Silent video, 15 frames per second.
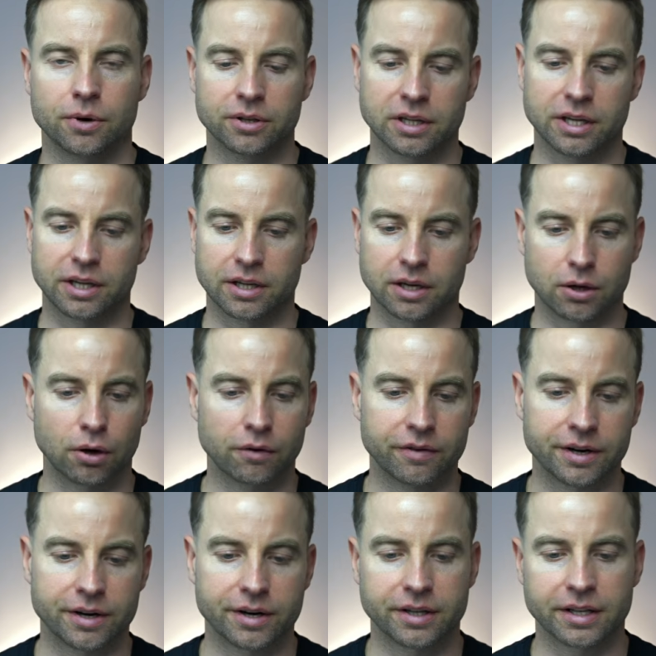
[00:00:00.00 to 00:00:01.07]
only the
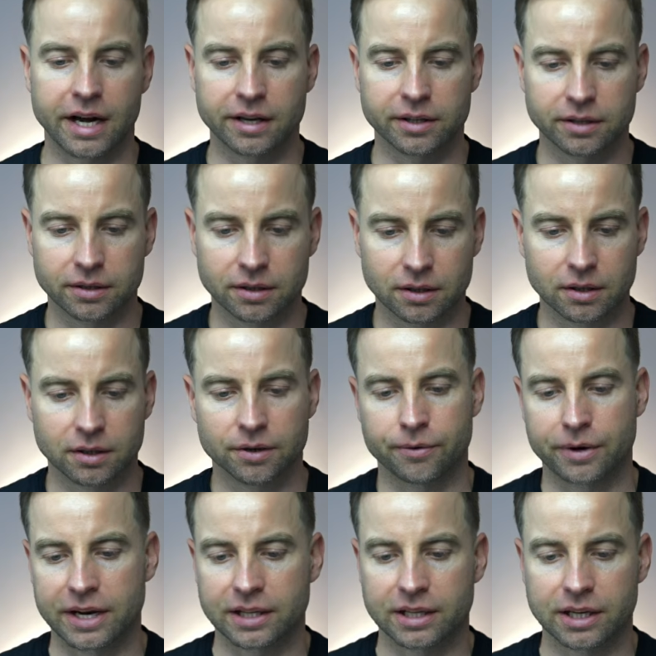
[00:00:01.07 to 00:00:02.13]
cover, title,
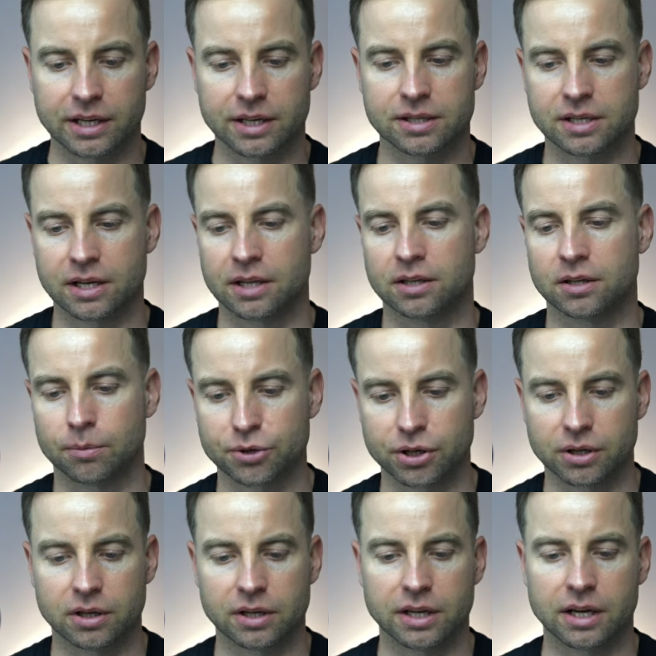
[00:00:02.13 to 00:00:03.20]
ratings, and
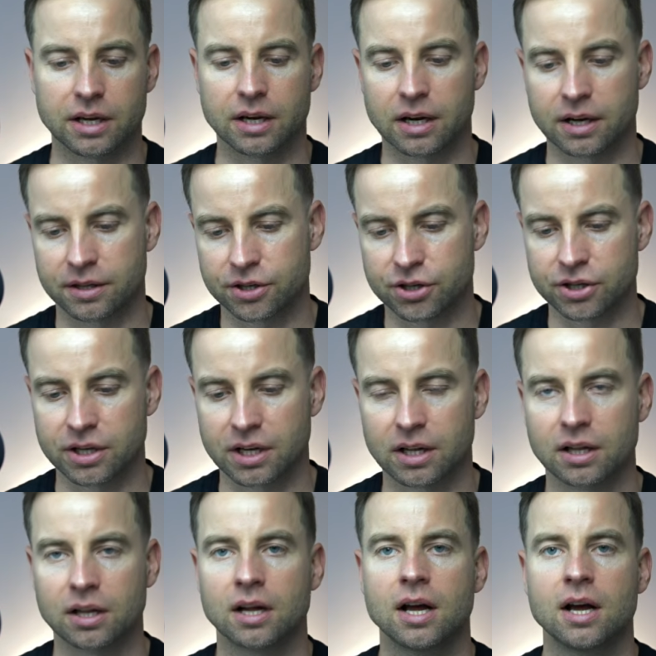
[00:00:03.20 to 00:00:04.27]
optionally
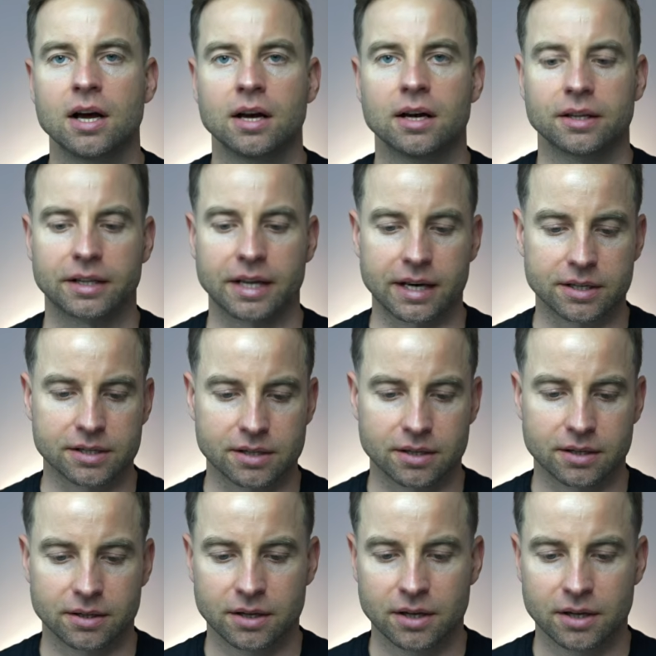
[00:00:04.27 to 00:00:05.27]
additional text.